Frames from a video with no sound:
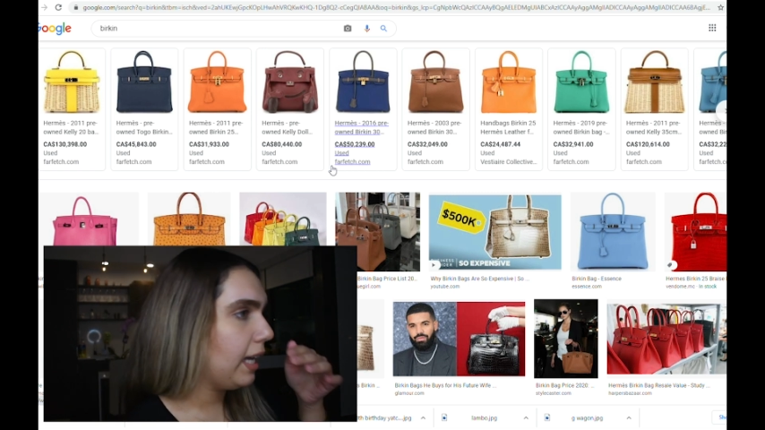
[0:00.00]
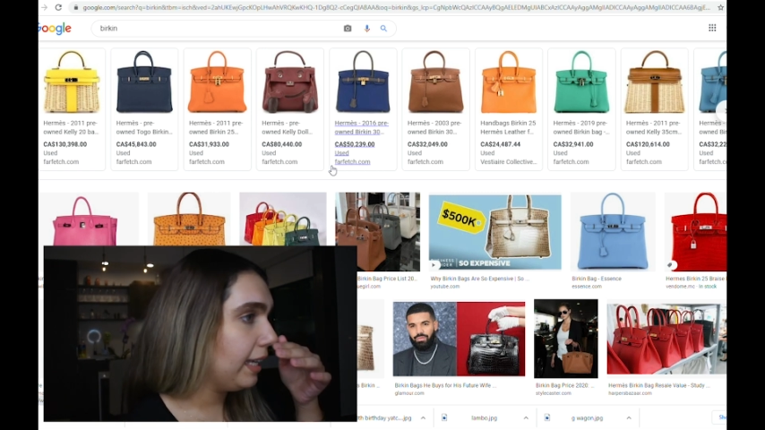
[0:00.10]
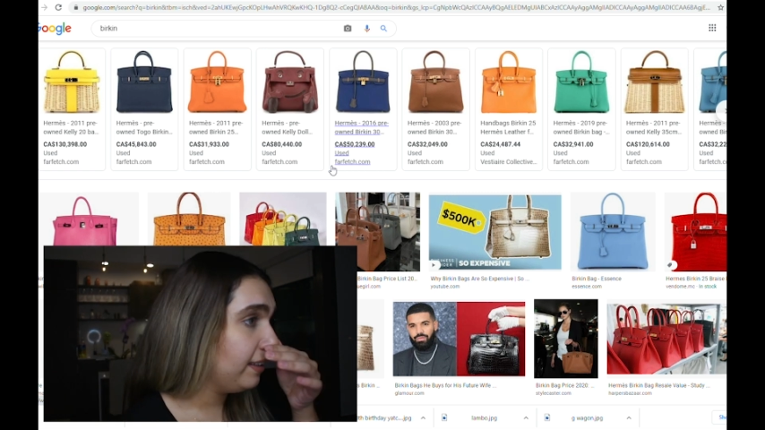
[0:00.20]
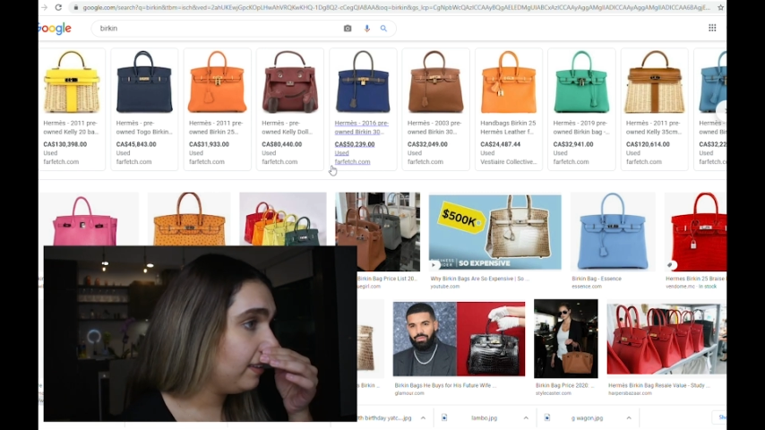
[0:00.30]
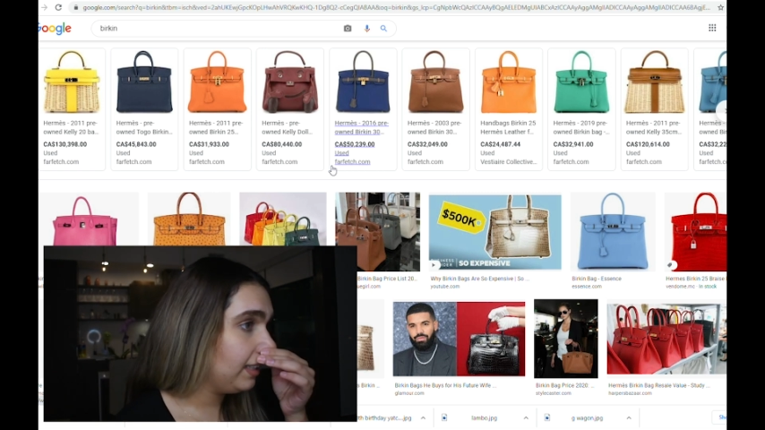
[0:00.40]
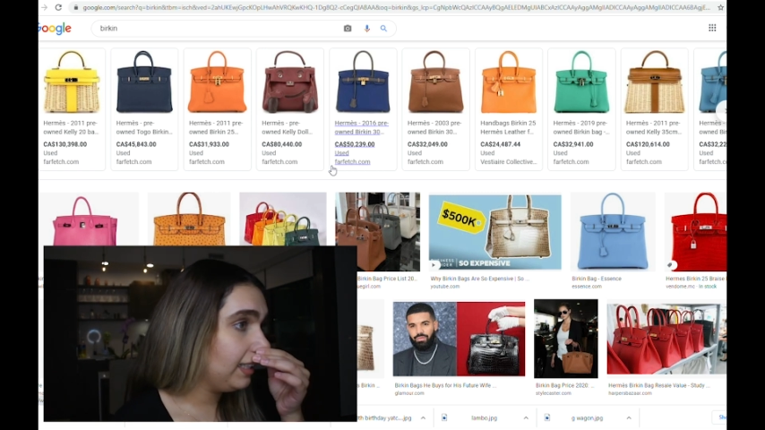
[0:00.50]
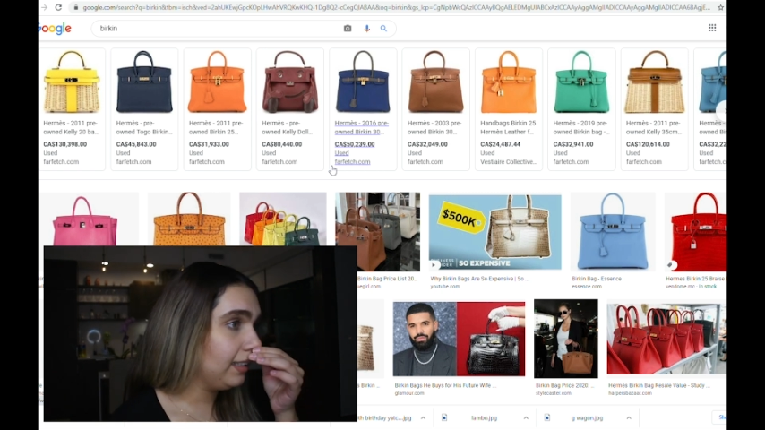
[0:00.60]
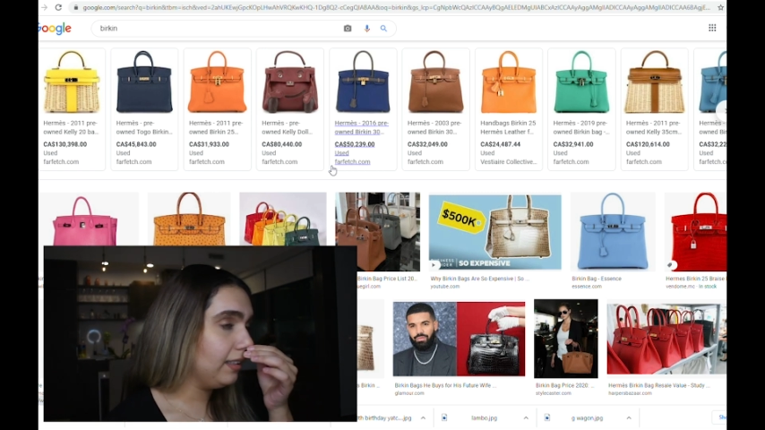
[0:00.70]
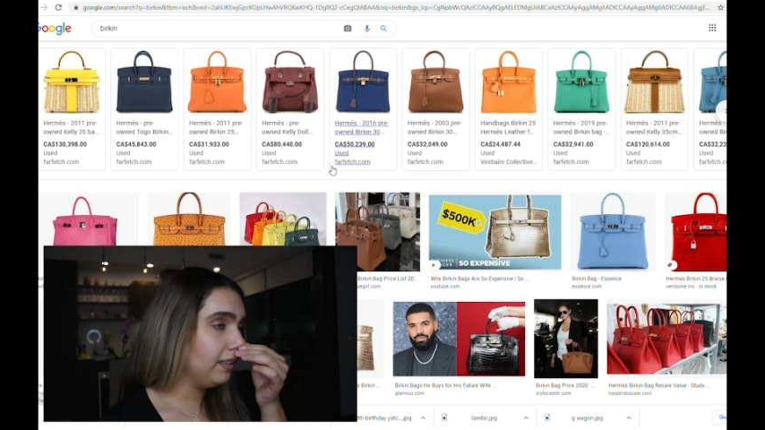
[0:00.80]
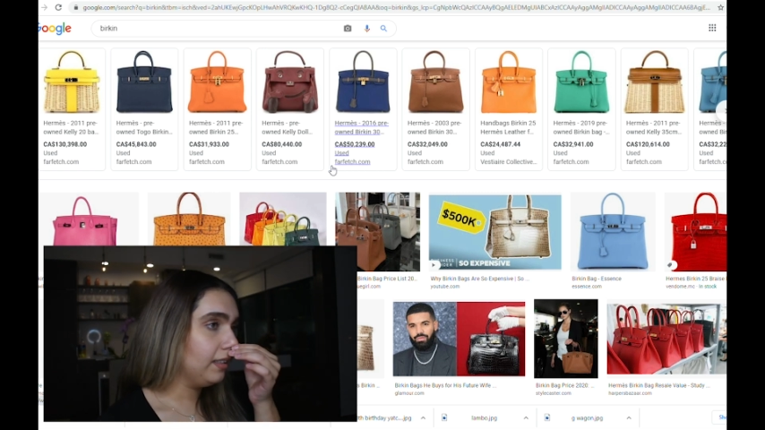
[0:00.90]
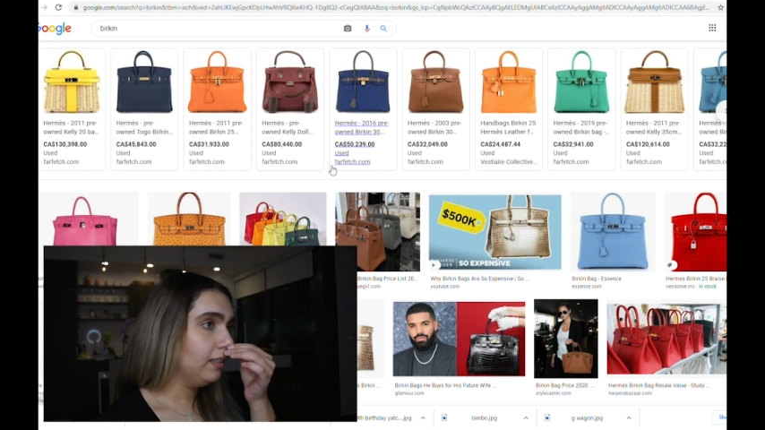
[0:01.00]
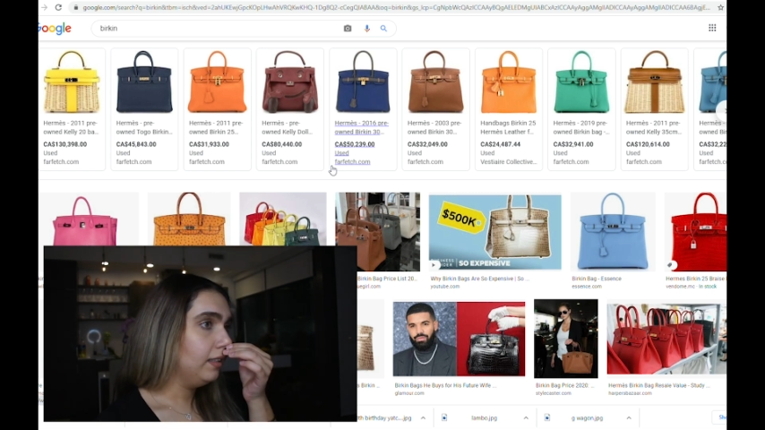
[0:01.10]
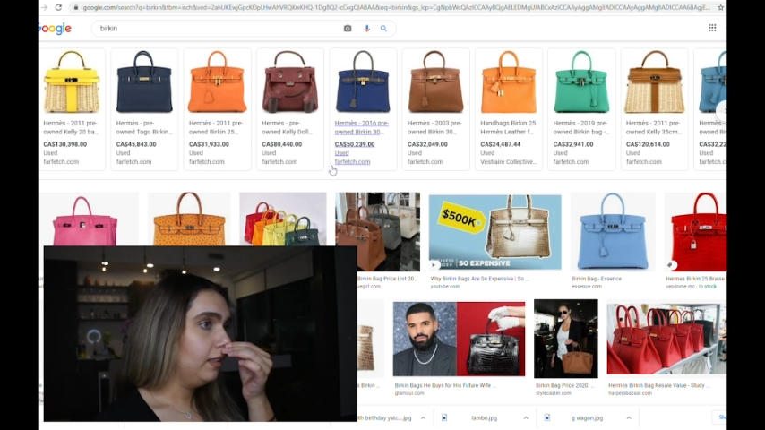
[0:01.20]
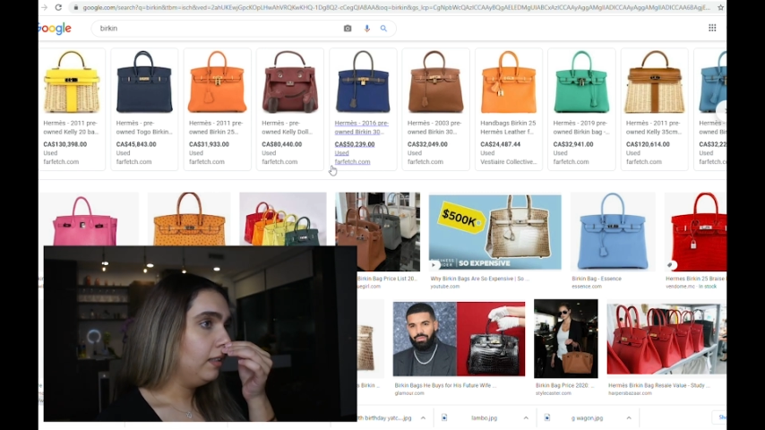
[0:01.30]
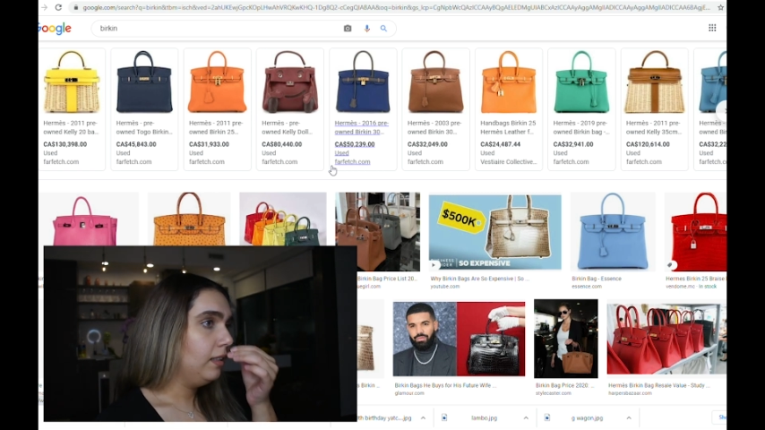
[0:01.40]
I think.
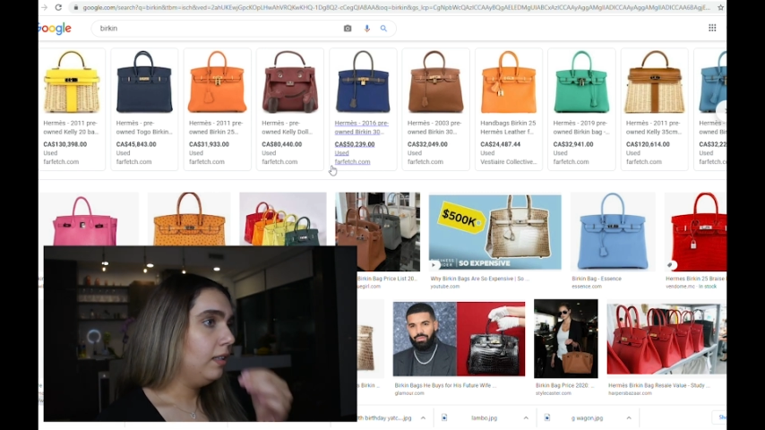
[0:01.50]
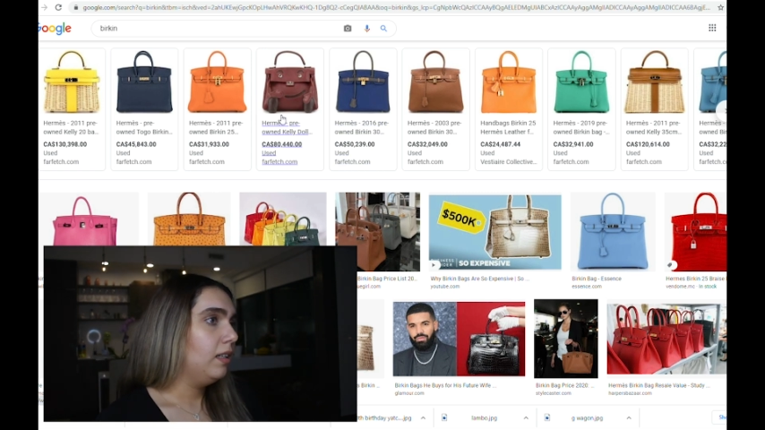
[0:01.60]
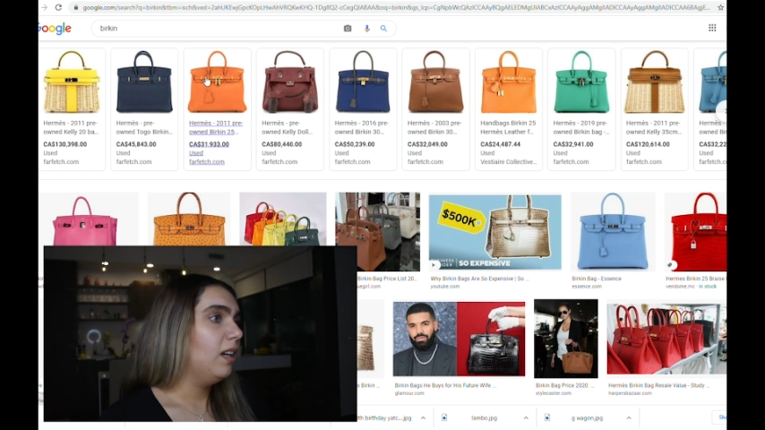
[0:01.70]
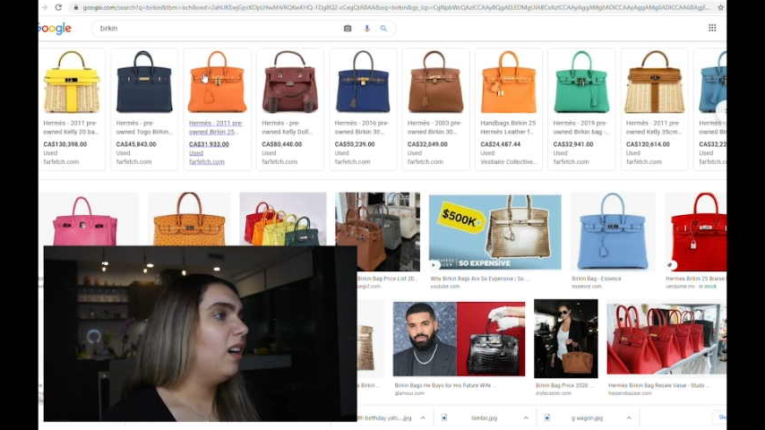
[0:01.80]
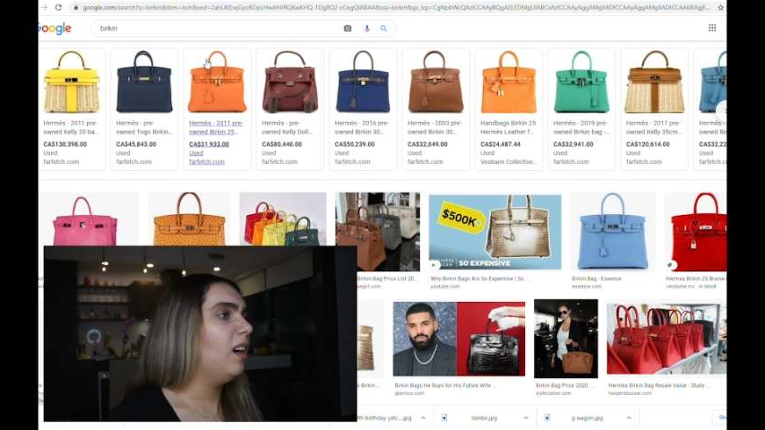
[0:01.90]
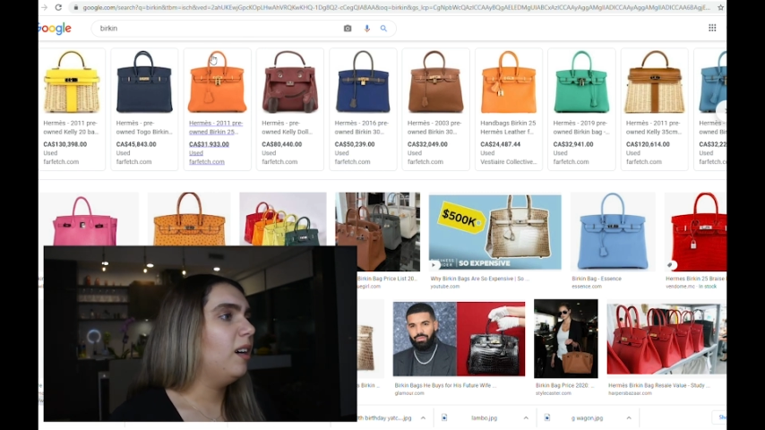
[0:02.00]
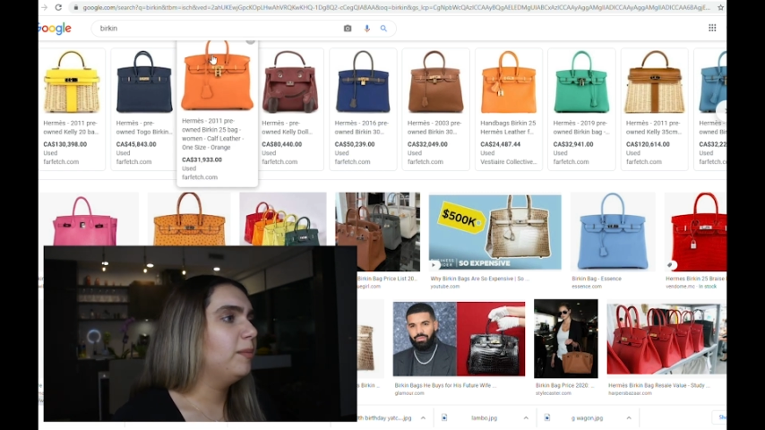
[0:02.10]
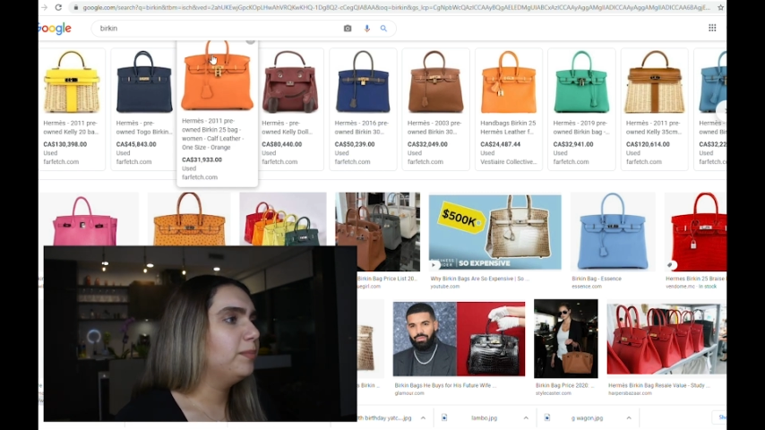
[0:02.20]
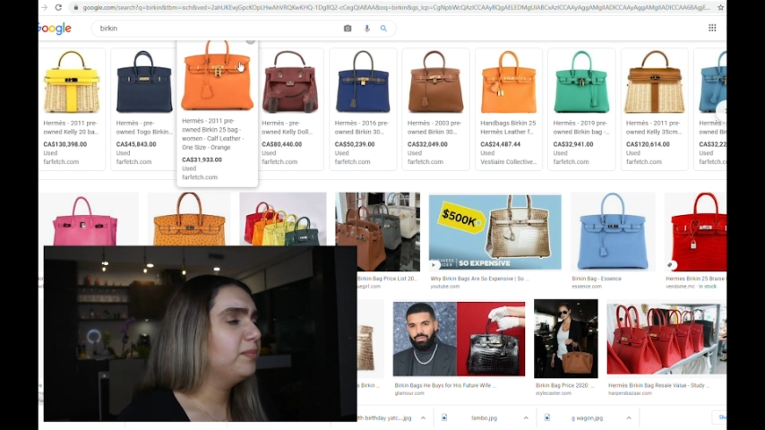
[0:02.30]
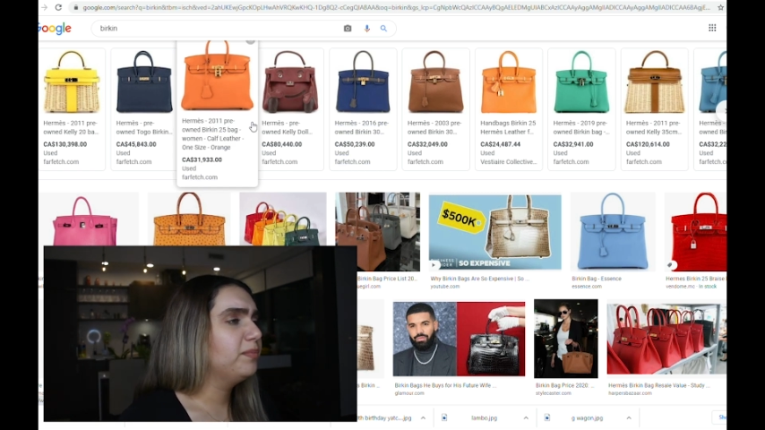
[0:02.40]
Um,